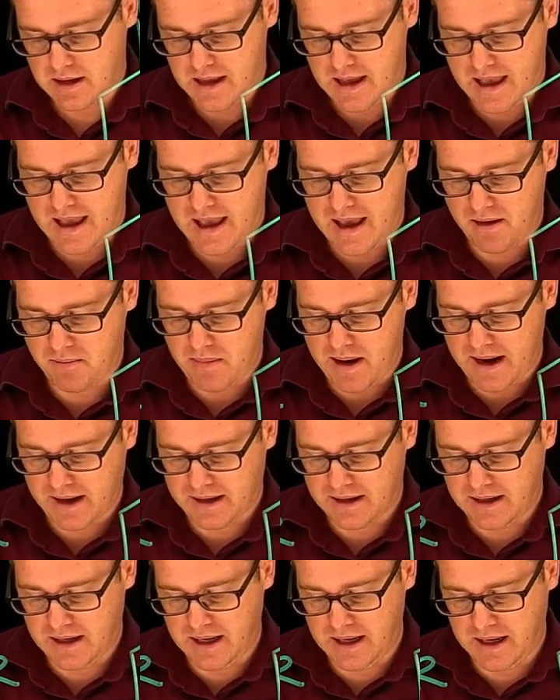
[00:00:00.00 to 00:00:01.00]
And
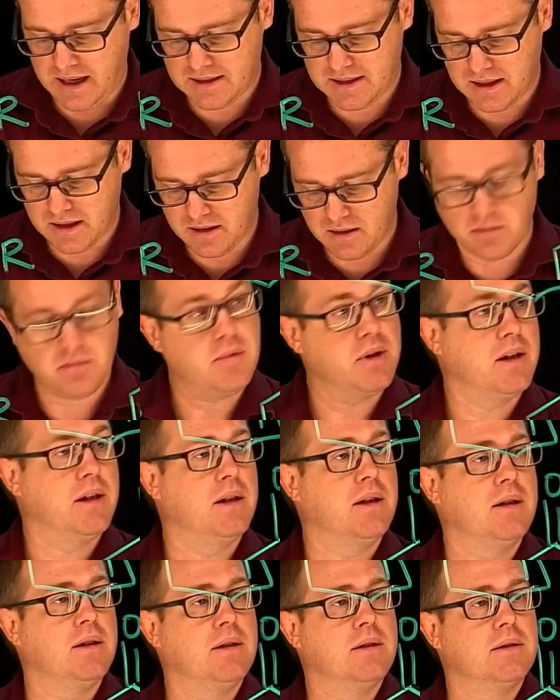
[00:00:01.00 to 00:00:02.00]
magnesium
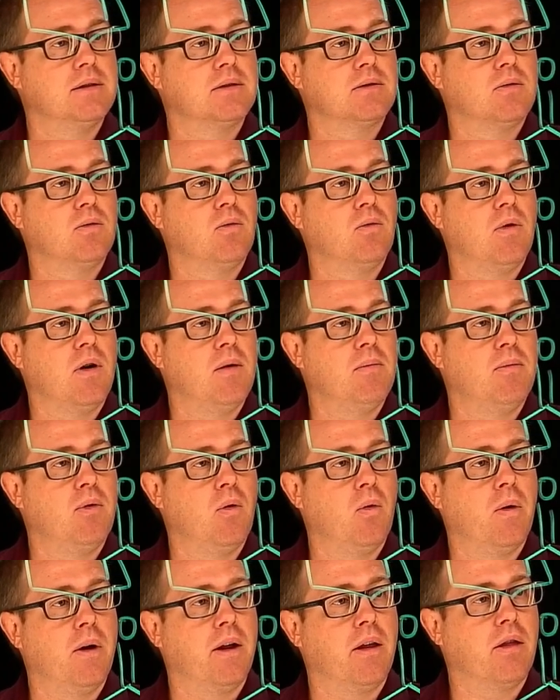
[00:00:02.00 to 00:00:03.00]
is
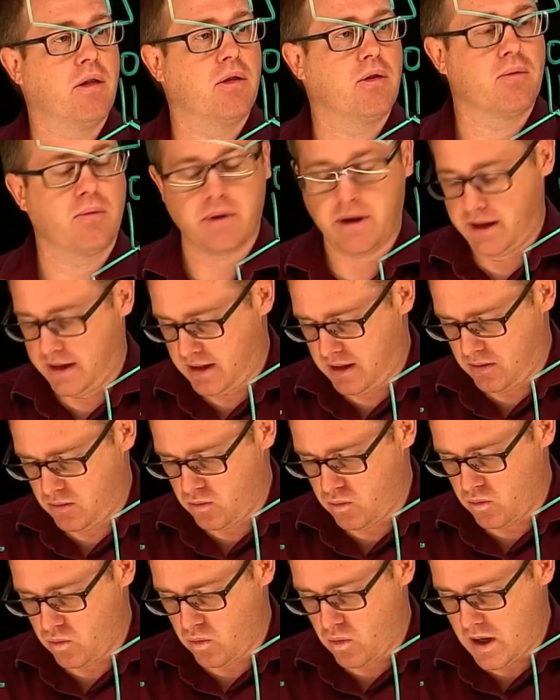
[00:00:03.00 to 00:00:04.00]

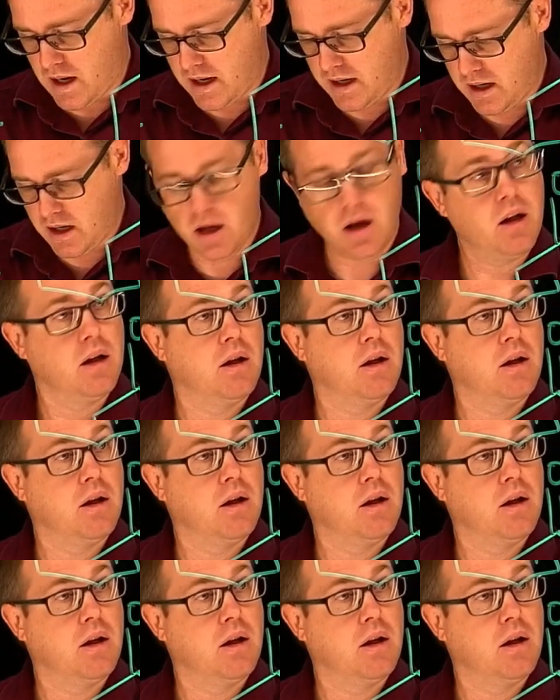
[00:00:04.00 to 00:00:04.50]
1.31.